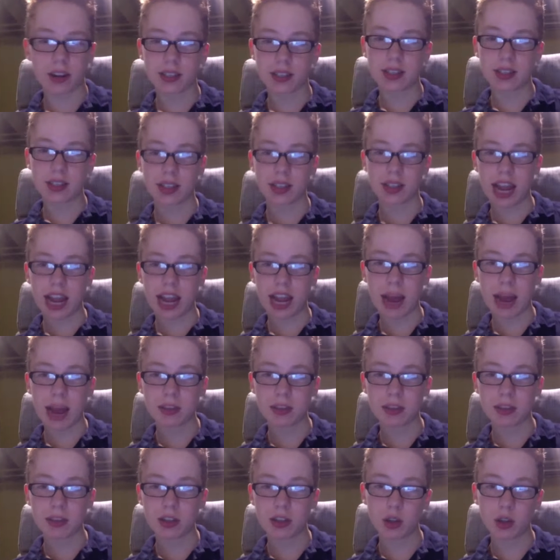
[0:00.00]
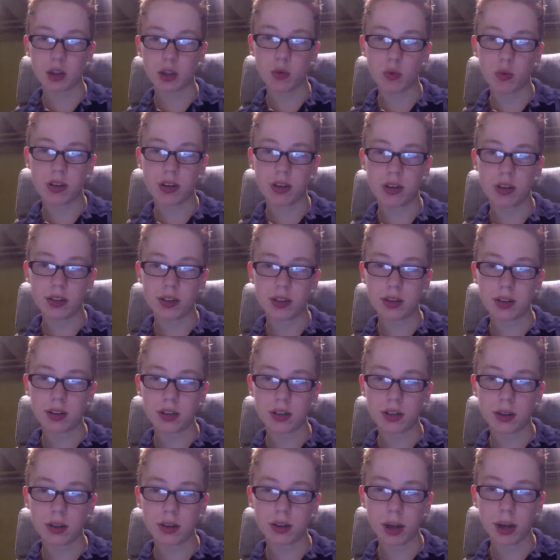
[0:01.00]
the absolute
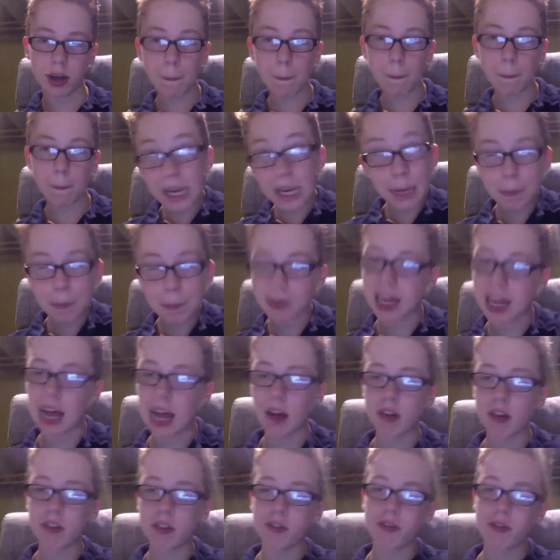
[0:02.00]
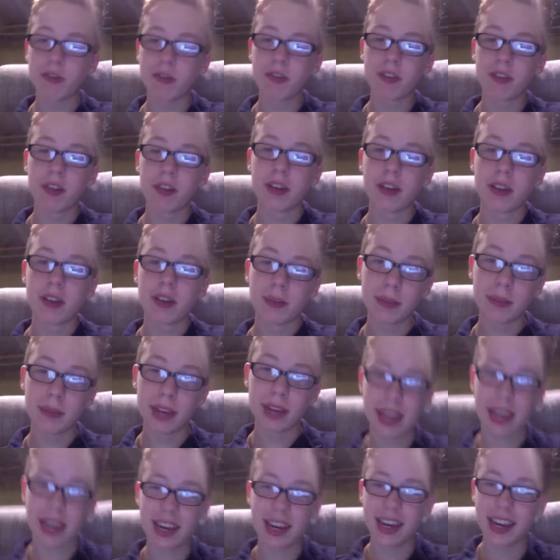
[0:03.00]
out of
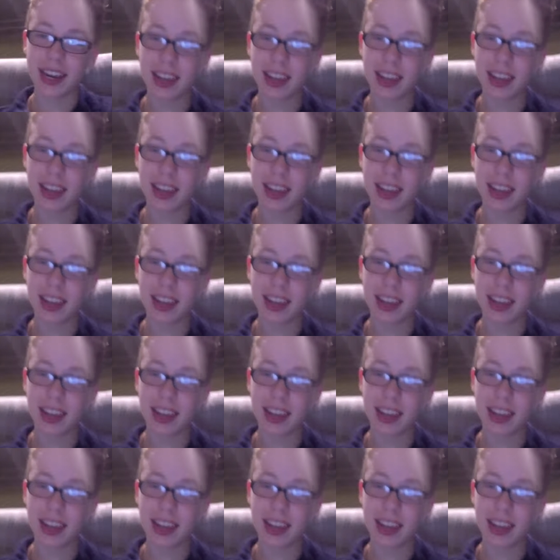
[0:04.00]
me.